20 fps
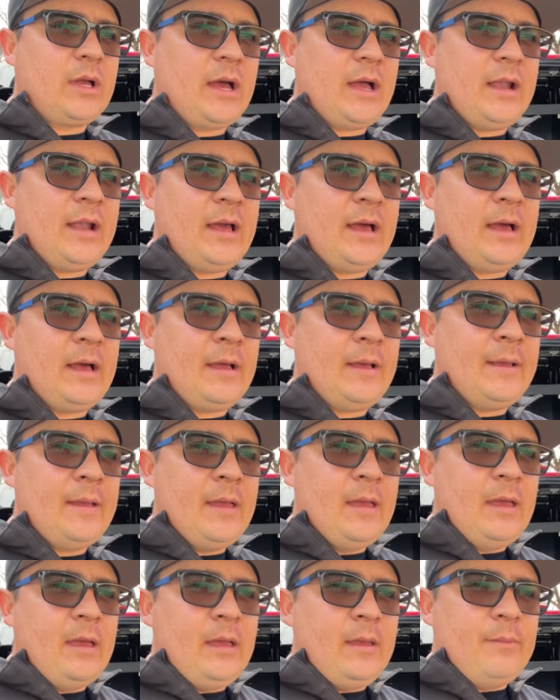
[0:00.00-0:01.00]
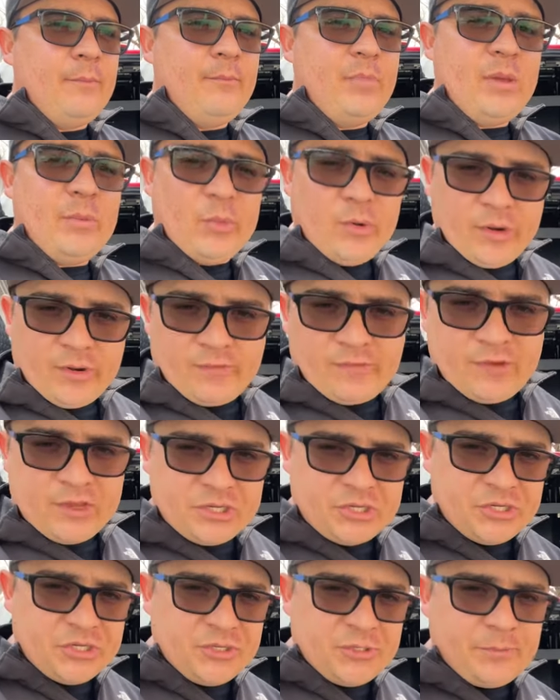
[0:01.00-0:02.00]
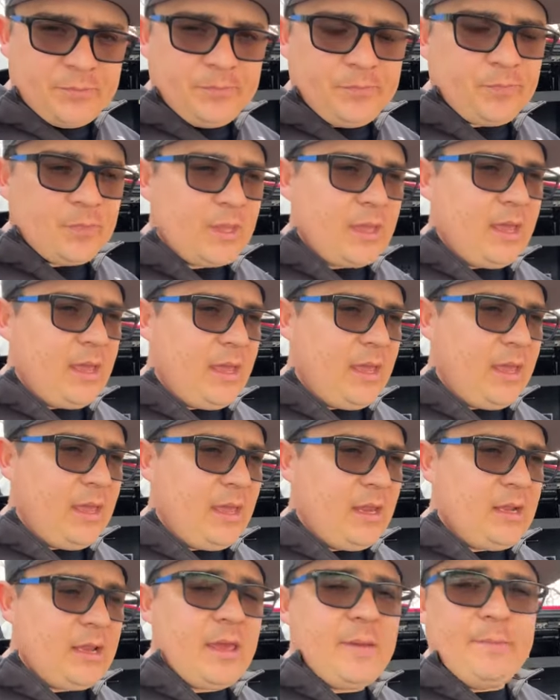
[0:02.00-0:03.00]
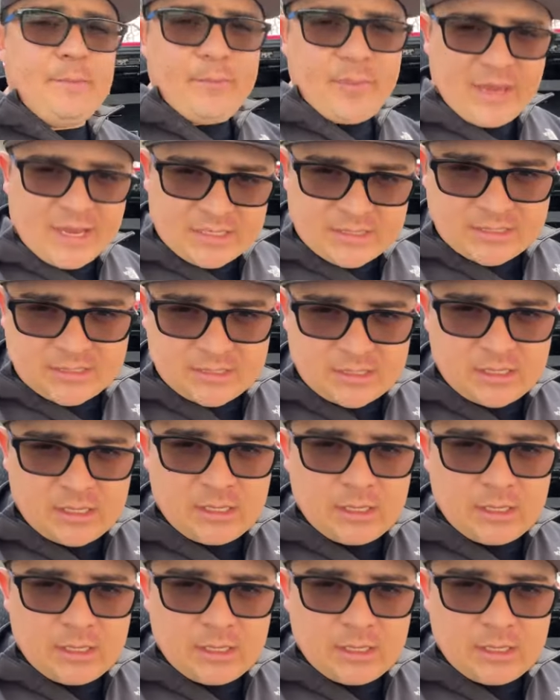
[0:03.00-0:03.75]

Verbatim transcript: kind of be more efficient and invest